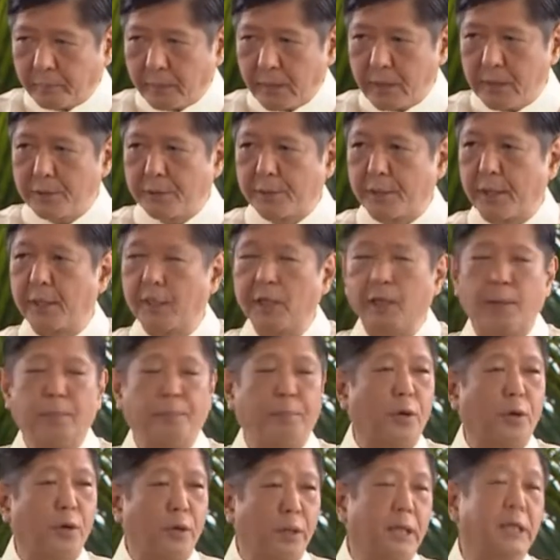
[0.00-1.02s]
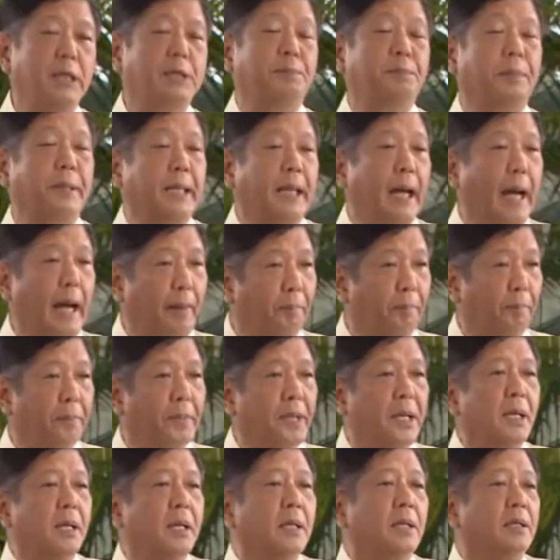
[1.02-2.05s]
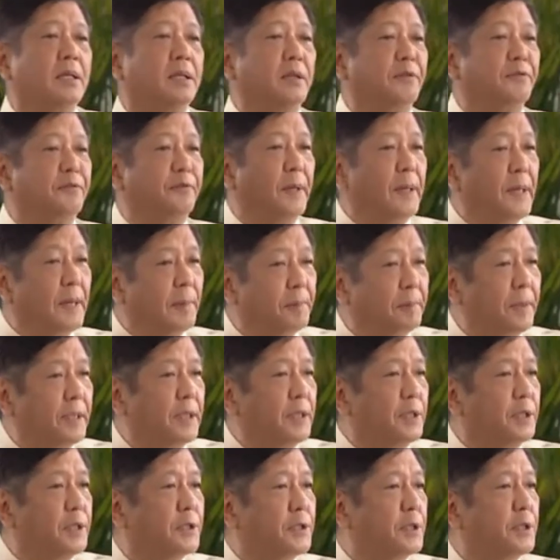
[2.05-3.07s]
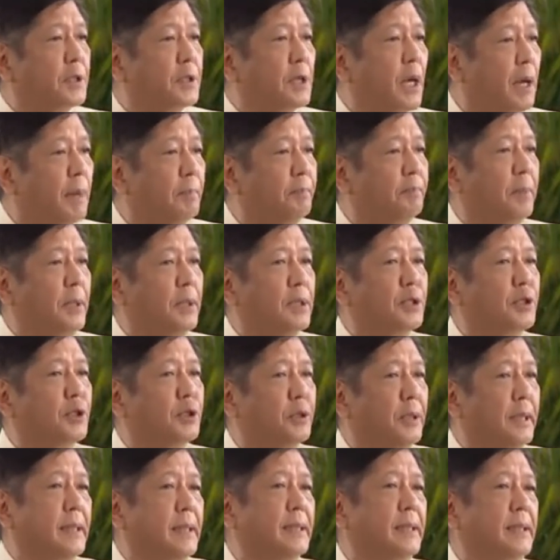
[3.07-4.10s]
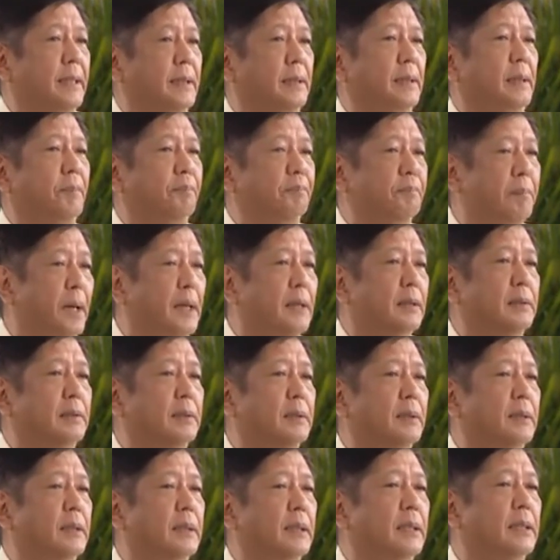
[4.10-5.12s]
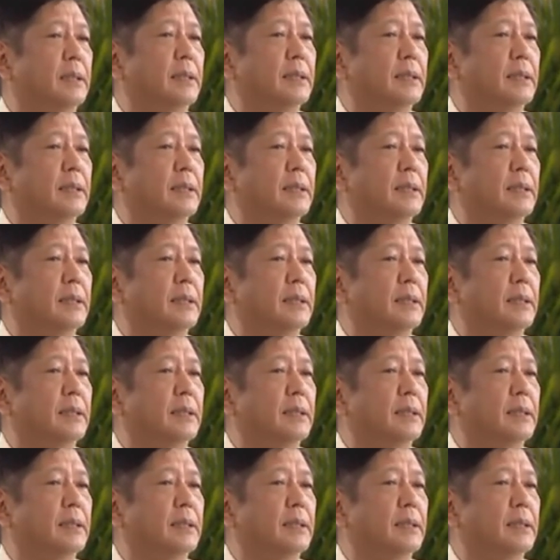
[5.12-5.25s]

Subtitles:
Singapore has become the Philippines' top trading partner in